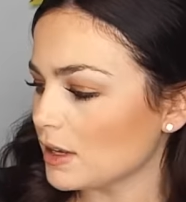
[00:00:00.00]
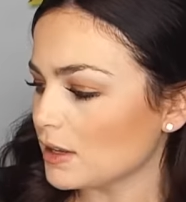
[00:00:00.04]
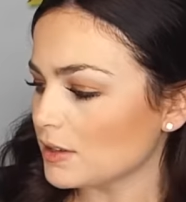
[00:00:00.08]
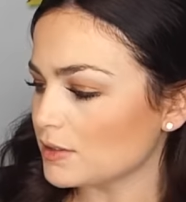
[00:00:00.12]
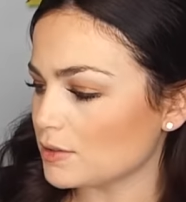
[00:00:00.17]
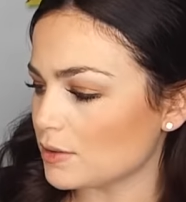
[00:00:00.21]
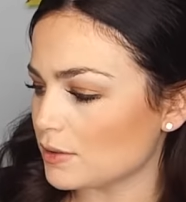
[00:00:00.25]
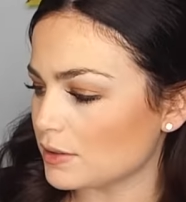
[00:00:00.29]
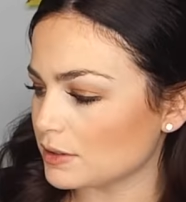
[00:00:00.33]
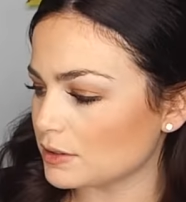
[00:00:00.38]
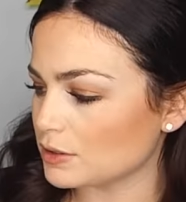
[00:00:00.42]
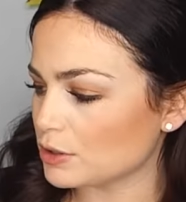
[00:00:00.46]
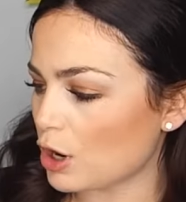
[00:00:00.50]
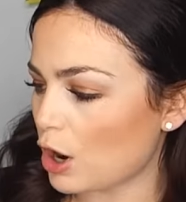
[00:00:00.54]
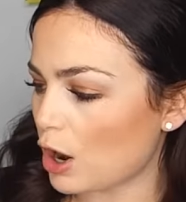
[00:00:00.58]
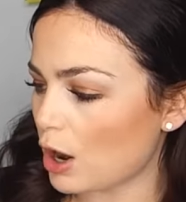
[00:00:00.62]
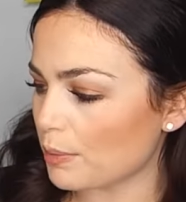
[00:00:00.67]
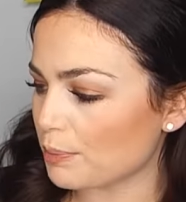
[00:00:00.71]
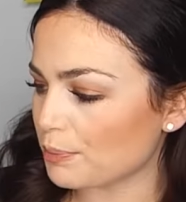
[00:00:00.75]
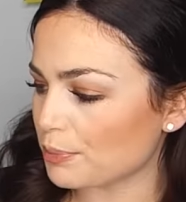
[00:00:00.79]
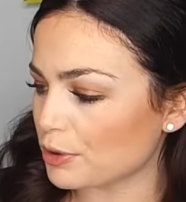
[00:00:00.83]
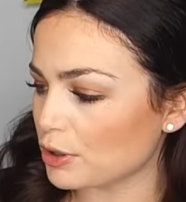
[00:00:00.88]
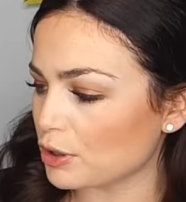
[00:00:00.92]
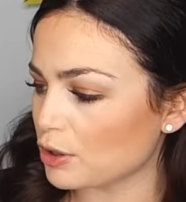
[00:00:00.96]
So the
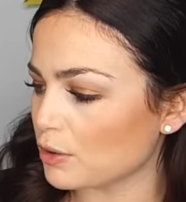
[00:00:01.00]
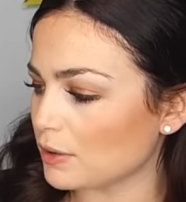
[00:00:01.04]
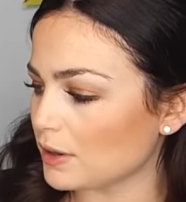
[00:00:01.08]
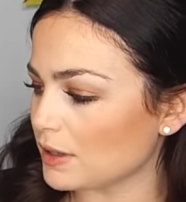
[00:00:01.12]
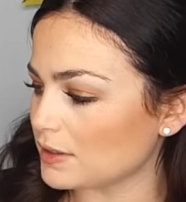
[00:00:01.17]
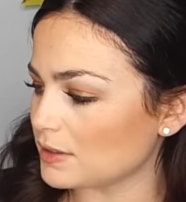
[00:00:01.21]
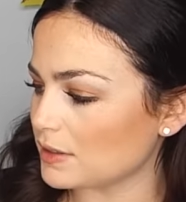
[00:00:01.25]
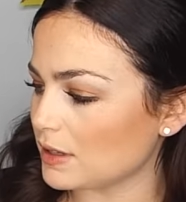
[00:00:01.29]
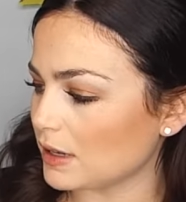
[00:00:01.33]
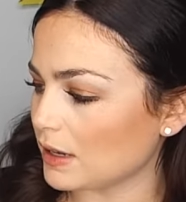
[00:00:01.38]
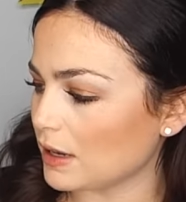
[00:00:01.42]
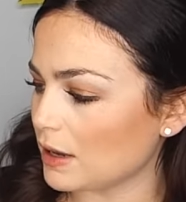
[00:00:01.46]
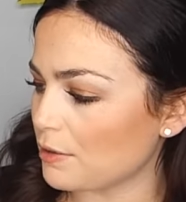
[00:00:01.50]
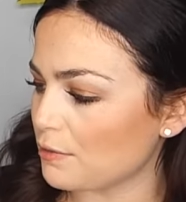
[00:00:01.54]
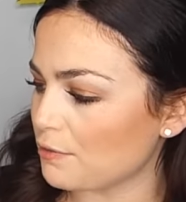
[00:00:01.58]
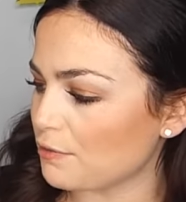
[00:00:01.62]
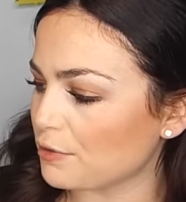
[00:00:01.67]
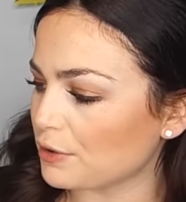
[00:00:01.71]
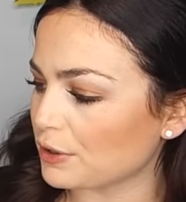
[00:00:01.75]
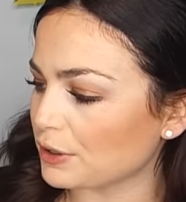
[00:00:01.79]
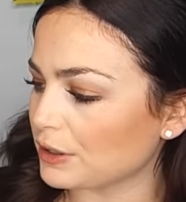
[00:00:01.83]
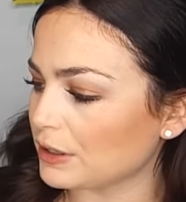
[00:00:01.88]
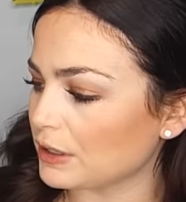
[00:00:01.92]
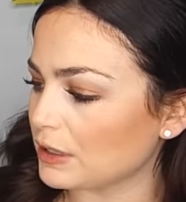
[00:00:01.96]
top row is like a
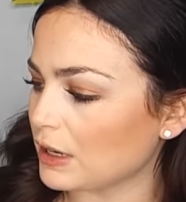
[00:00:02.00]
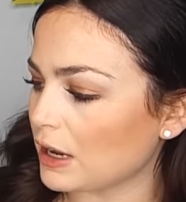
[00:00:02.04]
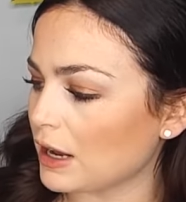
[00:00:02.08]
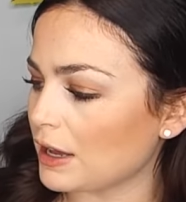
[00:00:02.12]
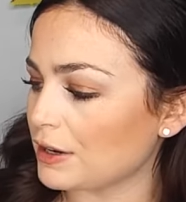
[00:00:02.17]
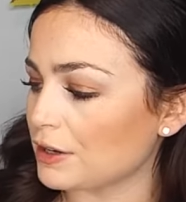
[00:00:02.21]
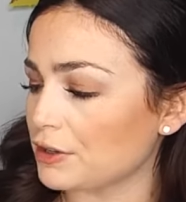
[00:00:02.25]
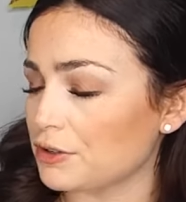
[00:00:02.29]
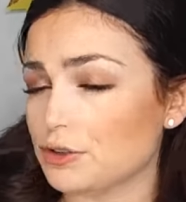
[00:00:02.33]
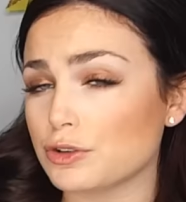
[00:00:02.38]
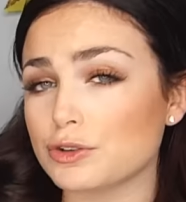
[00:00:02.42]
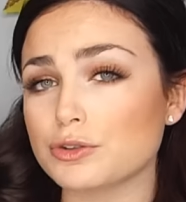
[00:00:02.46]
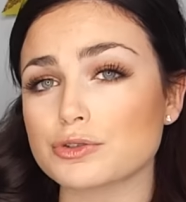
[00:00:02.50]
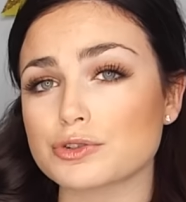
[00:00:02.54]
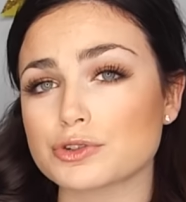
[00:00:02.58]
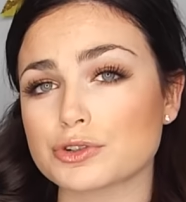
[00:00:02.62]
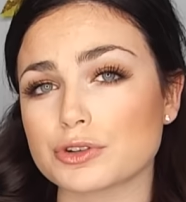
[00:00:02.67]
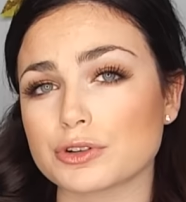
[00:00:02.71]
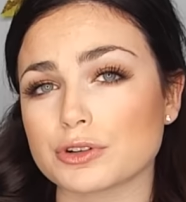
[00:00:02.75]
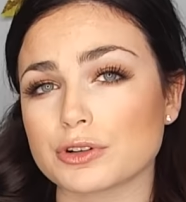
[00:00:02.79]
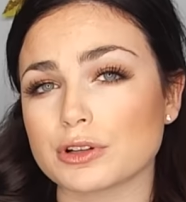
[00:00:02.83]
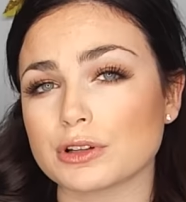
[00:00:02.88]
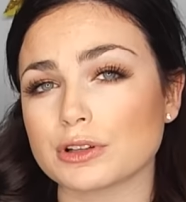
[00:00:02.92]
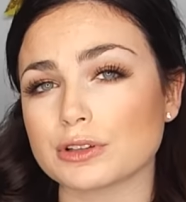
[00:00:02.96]
really kind of
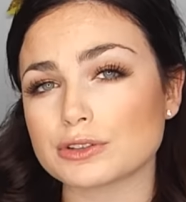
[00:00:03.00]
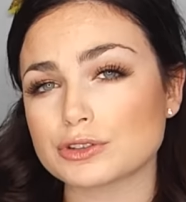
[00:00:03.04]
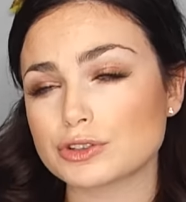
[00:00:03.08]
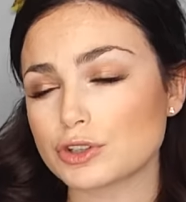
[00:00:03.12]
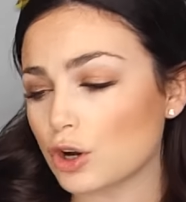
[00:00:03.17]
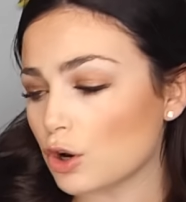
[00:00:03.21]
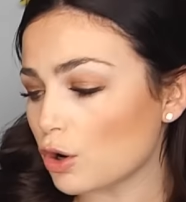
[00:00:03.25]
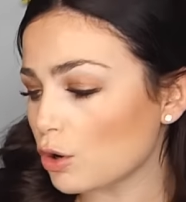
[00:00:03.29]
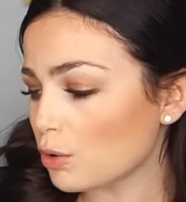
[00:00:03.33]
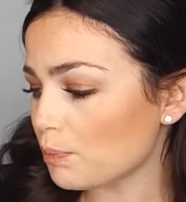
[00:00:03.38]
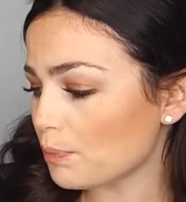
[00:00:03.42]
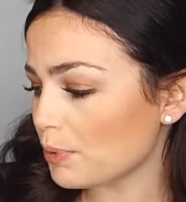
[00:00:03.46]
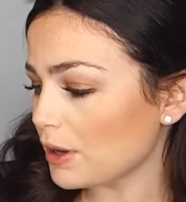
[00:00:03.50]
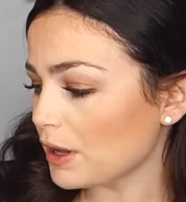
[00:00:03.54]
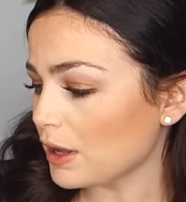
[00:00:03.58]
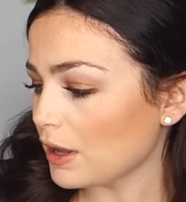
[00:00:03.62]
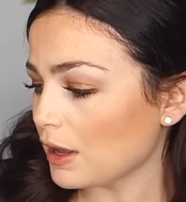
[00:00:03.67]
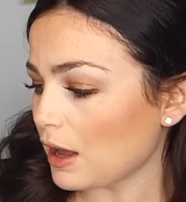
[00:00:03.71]
neutral taupe